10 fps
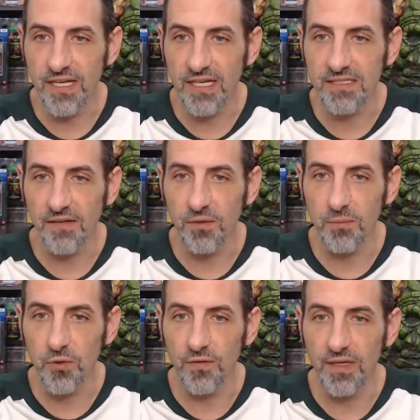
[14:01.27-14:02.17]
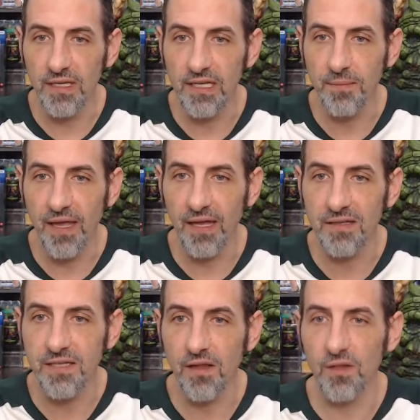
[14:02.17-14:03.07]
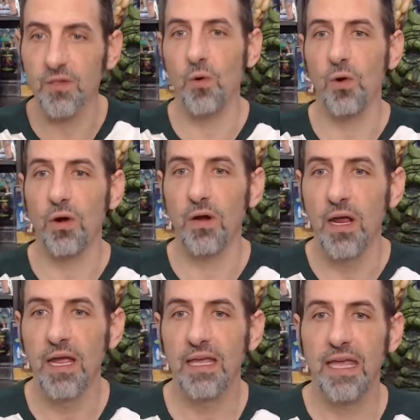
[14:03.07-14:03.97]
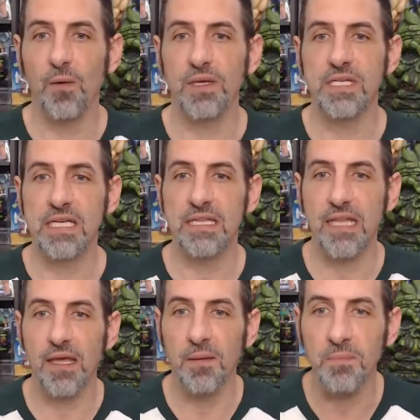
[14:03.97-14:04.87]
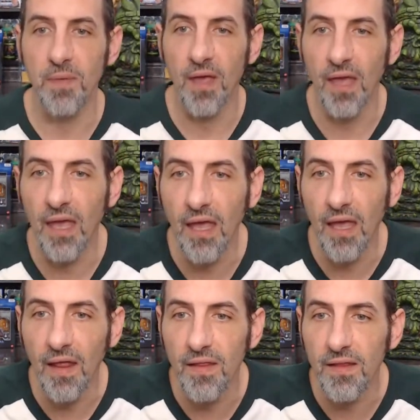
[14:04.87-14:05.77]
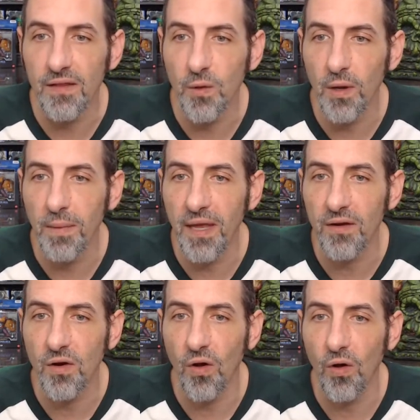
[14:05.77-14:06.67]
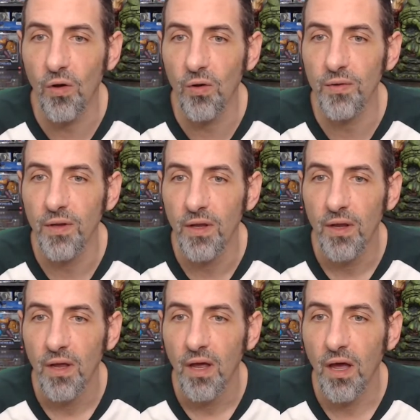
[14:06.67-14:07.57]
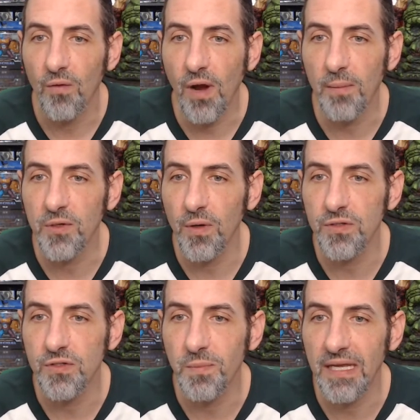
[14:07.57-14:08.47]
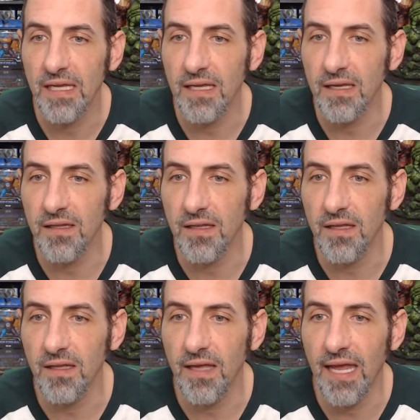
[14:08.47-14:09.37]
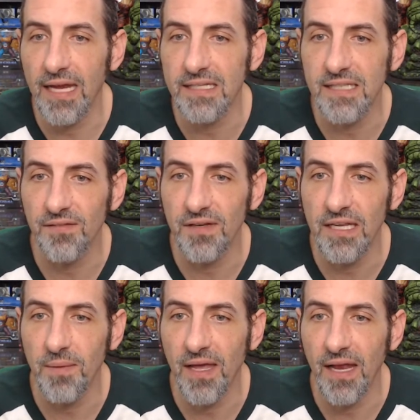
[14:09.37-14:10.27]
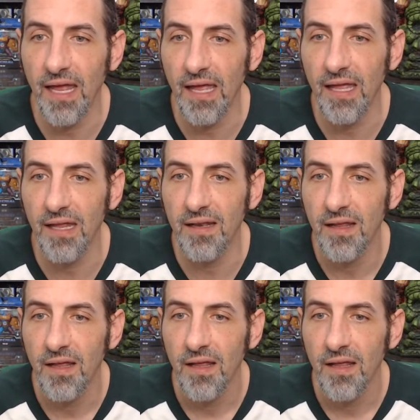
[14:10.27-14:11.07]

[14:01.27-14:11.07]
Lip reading: 87 movie, He-Man and Skeletor. Can't wait to get them. And the toy maker called Ramen Toys, who's making the 87 He-Man head